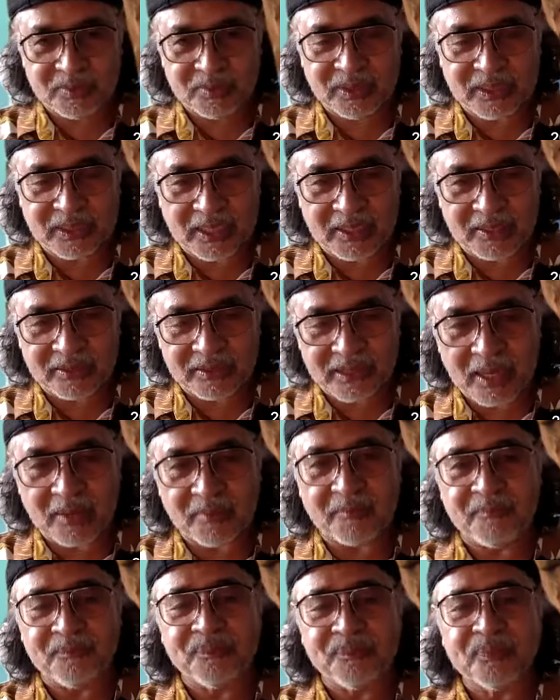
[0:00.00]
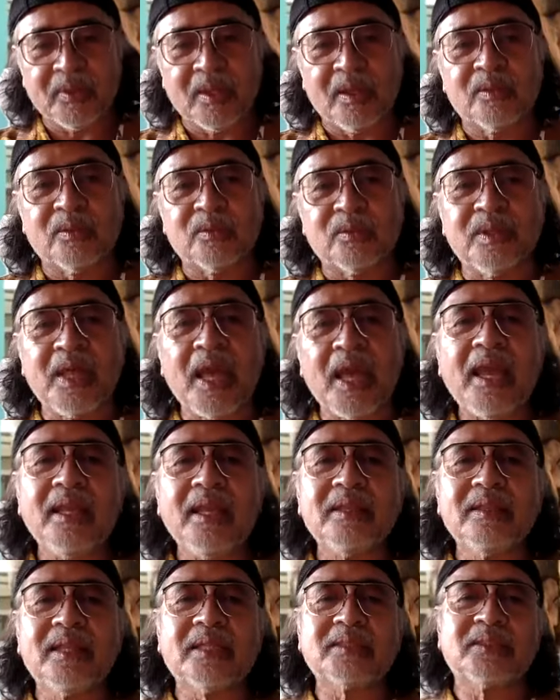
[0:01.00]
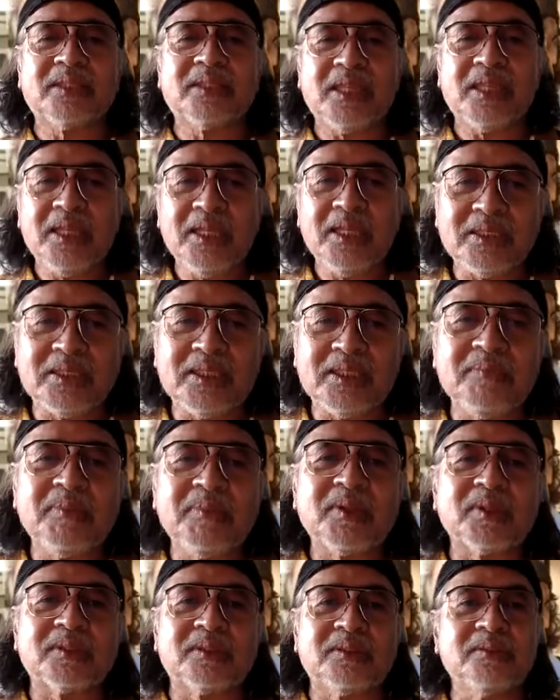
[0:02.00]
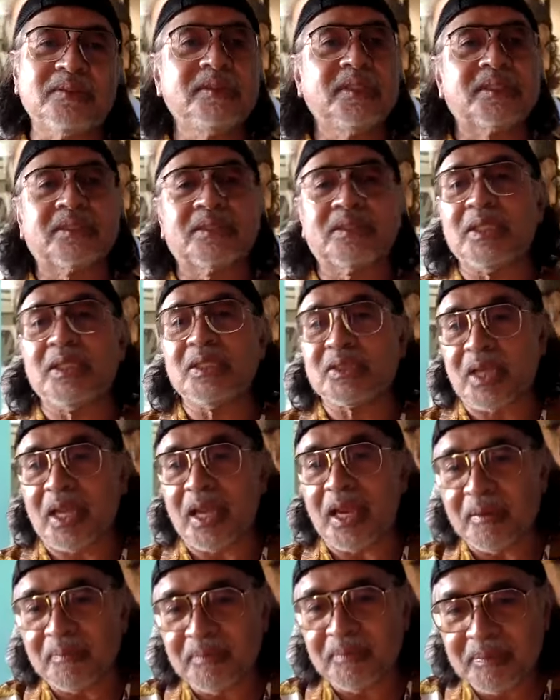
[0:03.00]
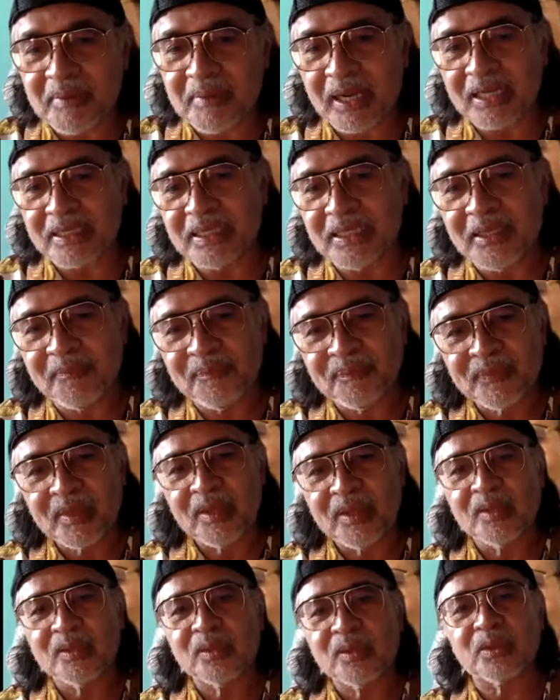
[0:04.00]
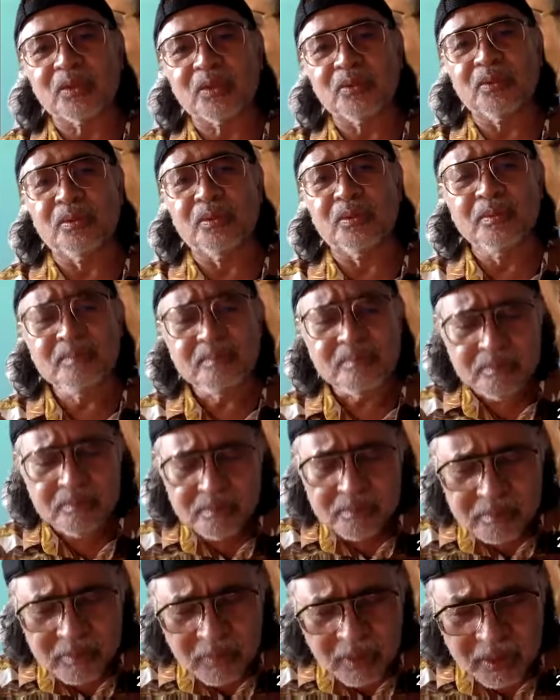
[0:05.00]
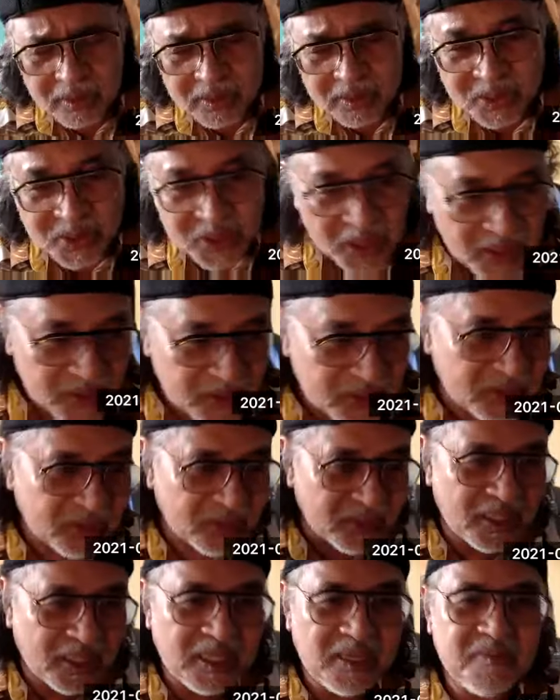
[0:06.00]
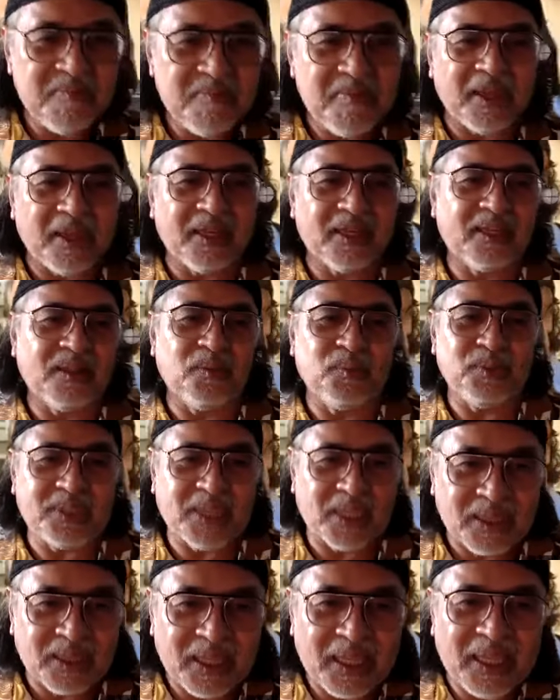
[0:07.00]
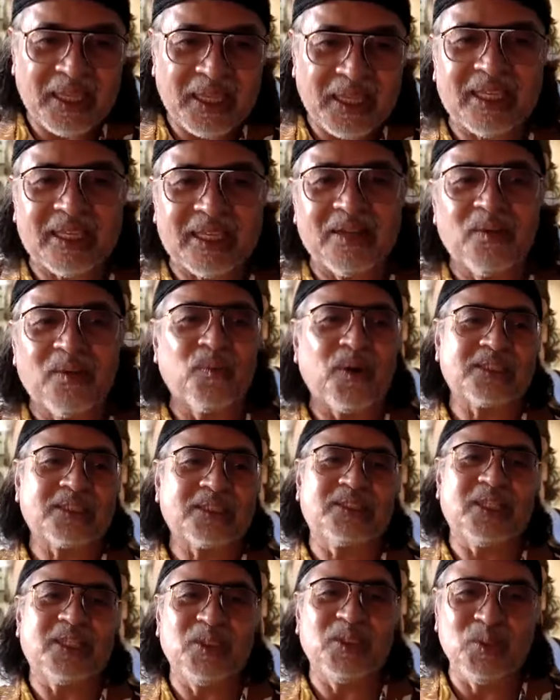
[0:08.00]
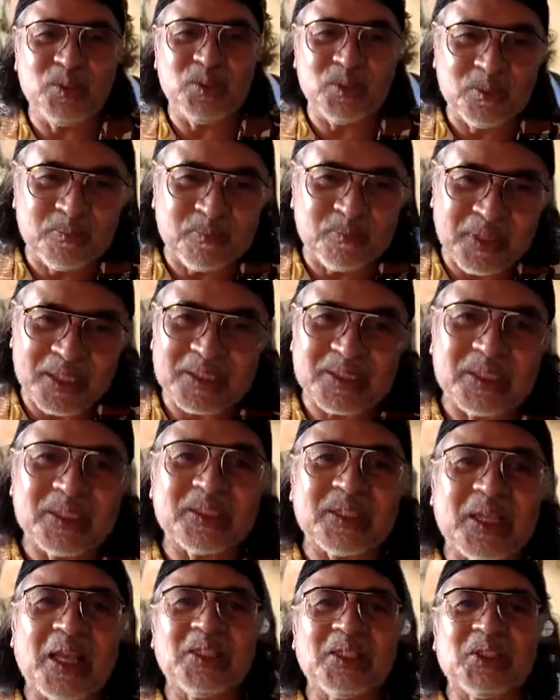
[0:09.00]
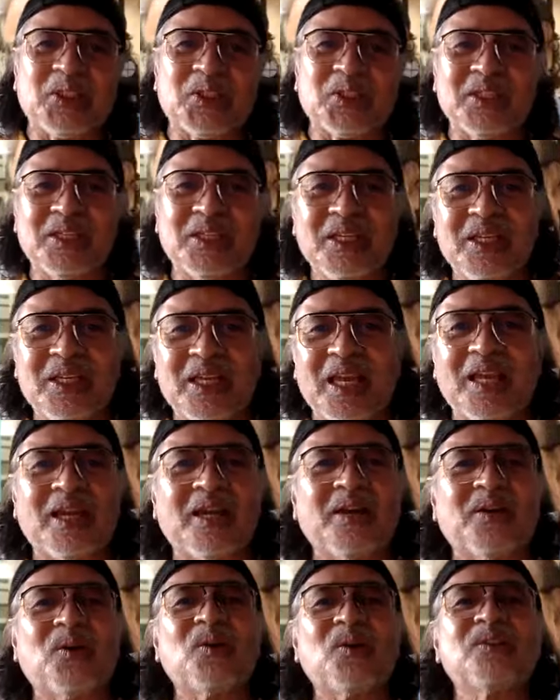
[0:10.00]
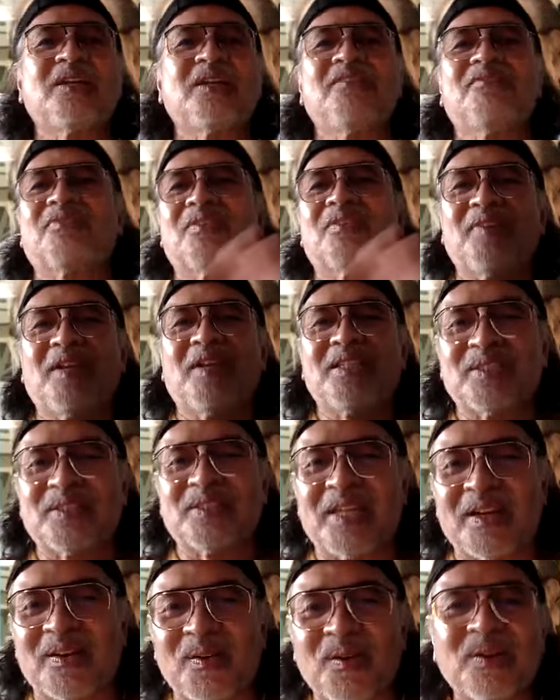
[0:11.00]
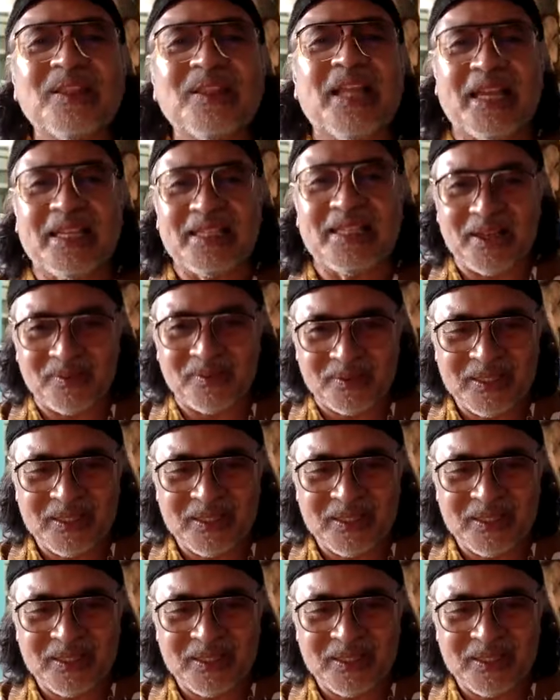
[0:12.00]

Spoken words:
Okay, now today that's easy because you just teach everybody to send email with a link, what's the YouTube presentation, all the information are online now.